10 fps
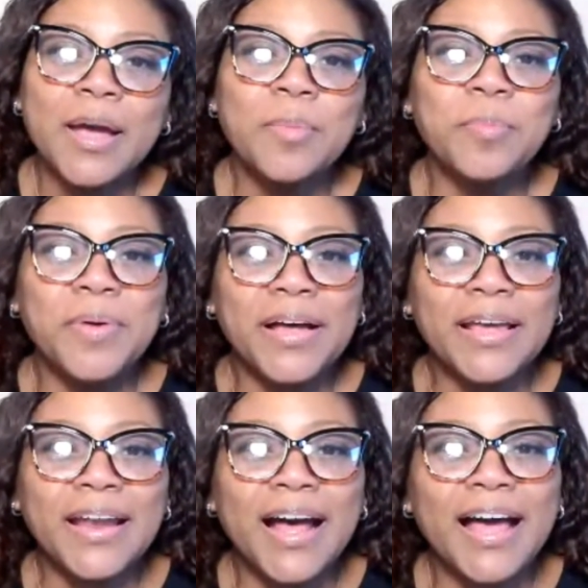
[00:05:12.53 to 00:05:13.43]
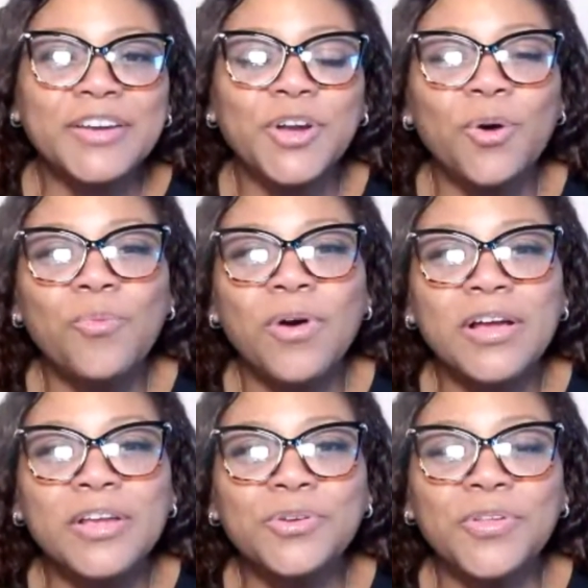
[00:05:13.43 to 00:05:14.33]
But I don't
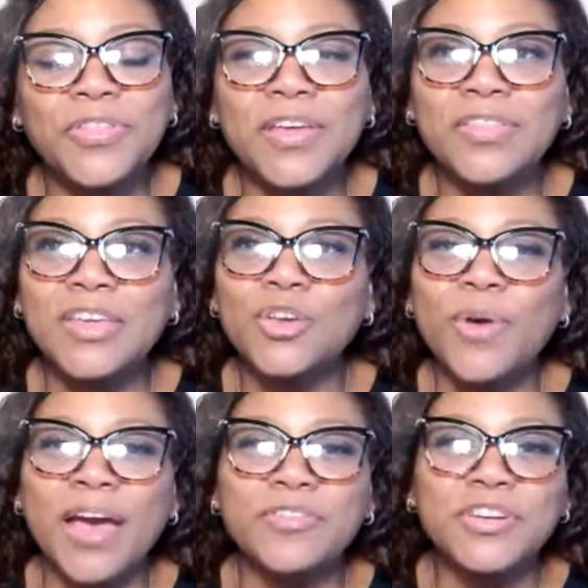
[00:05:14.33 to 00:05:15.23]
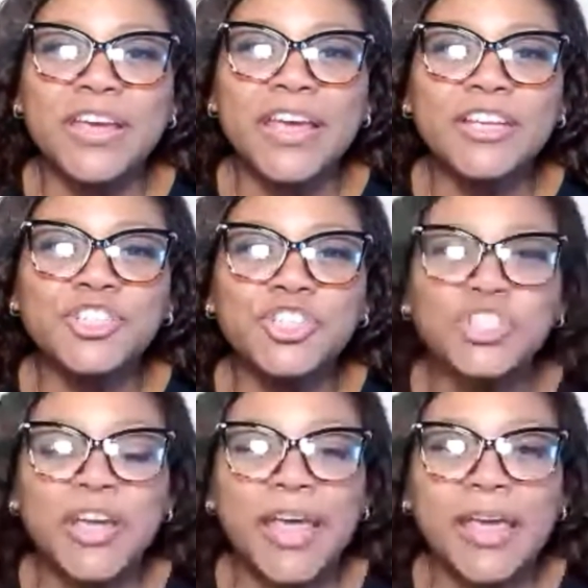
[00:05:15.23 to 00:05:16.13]
want you to think that you have to
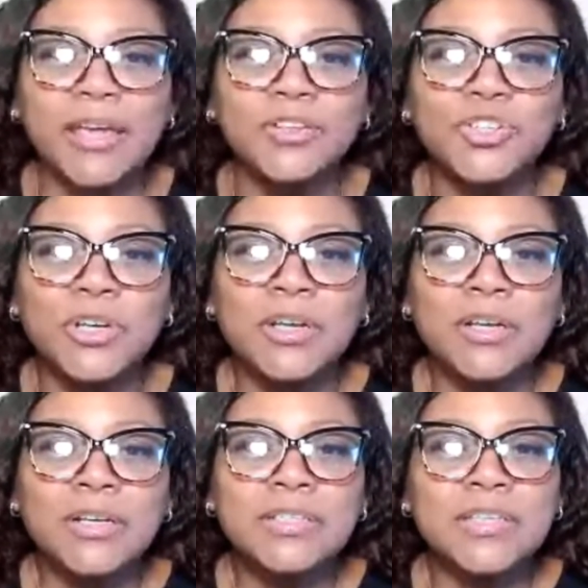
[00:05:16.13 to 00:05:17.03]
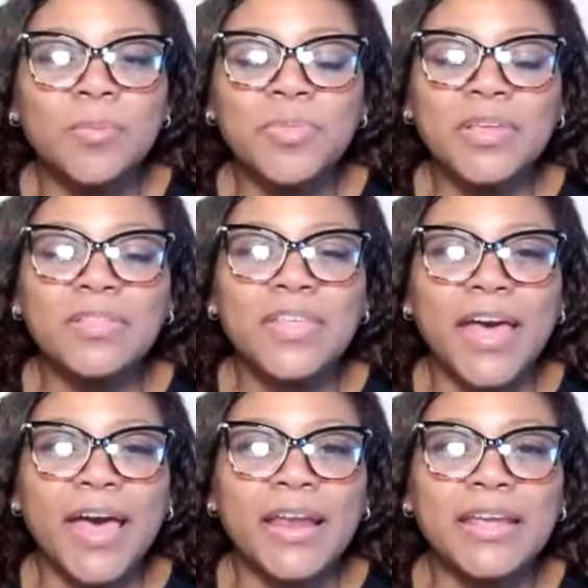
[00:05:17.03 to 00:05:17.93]
exchange something
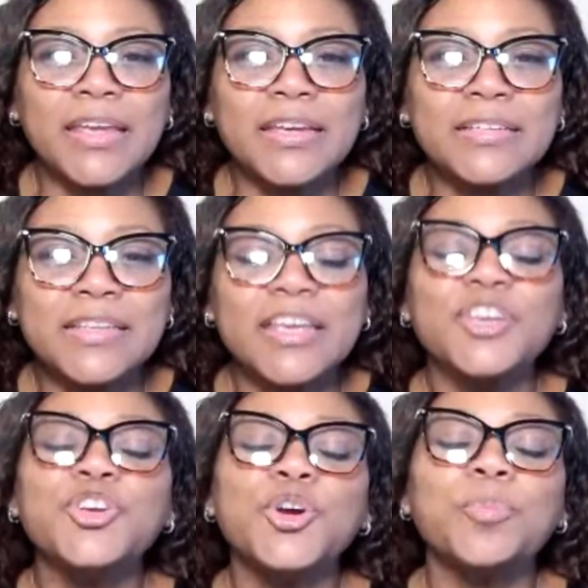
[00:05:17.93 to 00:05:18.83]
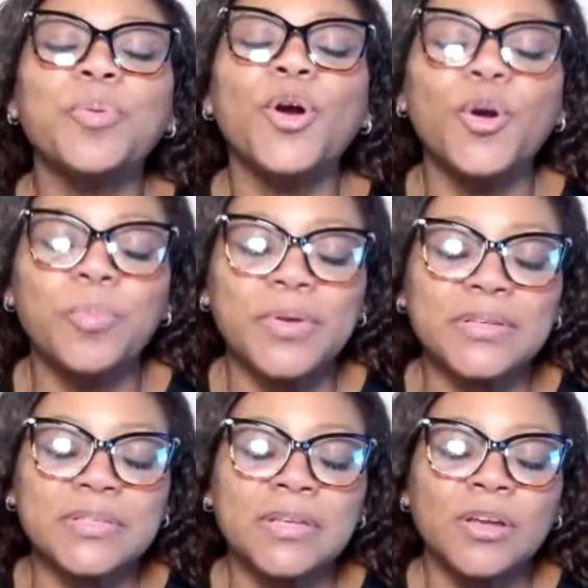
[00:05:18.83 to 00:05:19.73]
that is in your
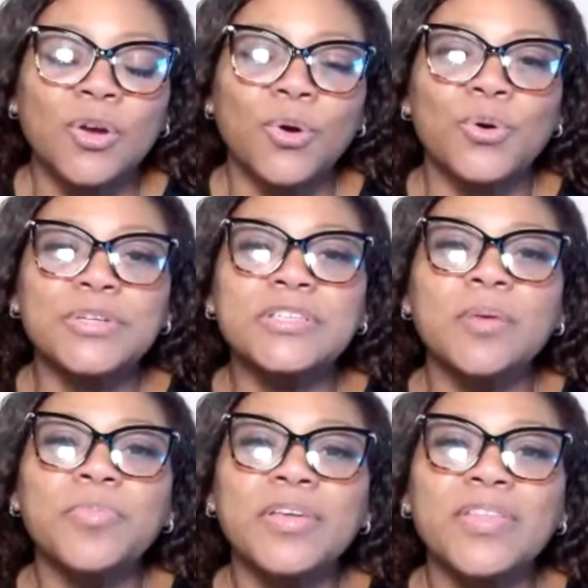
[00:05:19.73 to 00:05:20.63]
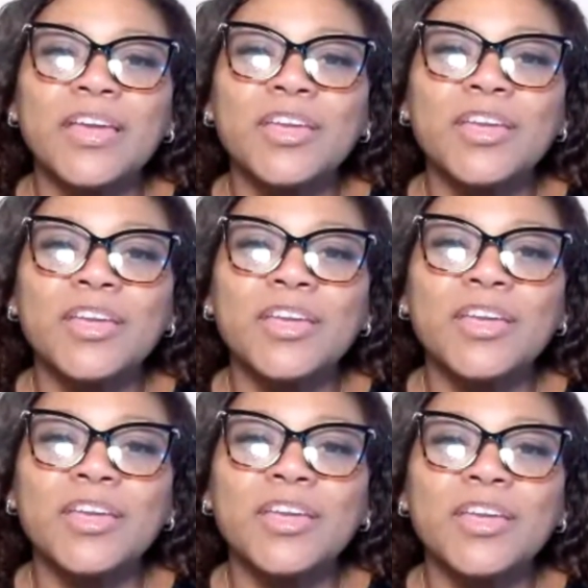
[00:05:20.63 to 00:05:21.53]
purpose or something that you
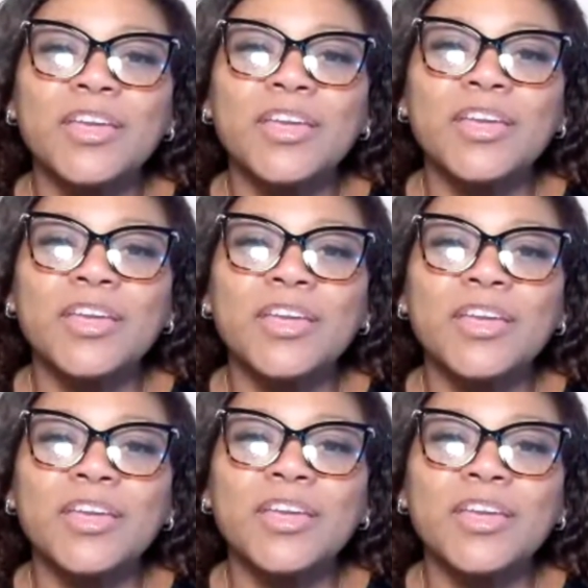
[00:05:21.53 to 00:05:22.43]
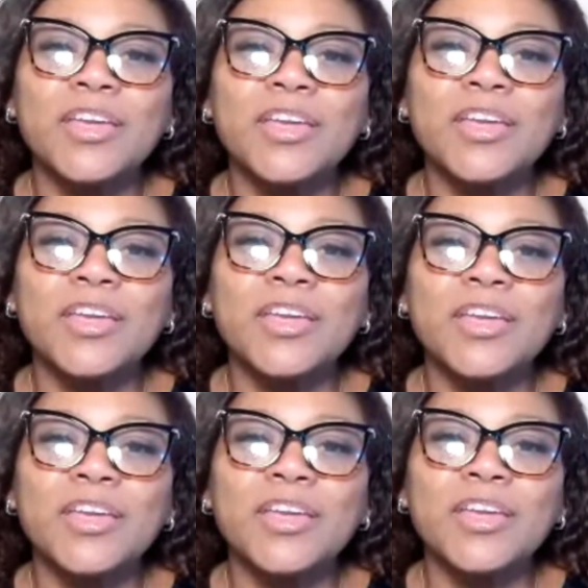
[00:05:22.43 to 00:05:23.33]
know you have a passion
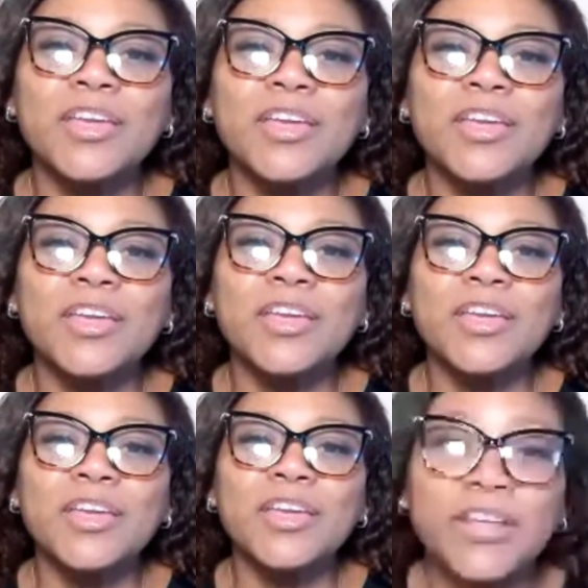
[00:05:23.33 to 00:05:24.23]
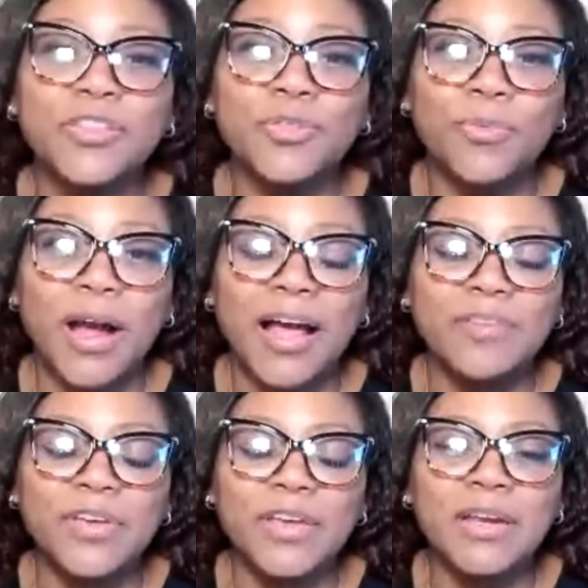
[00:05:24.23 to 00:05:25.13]
for and that you can really
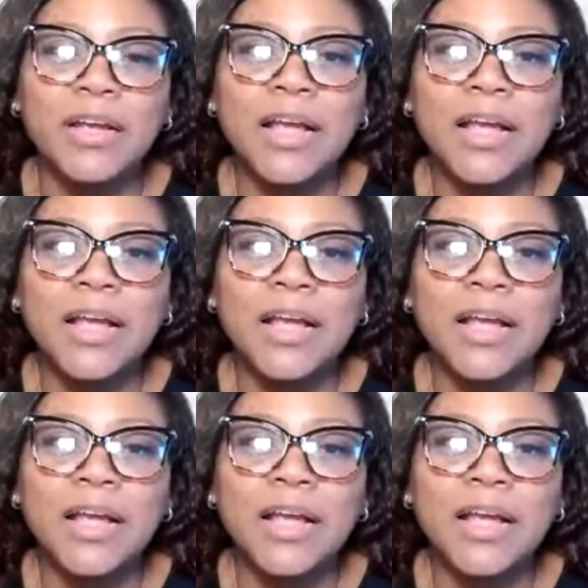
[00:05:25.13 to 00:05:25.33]
thrive in.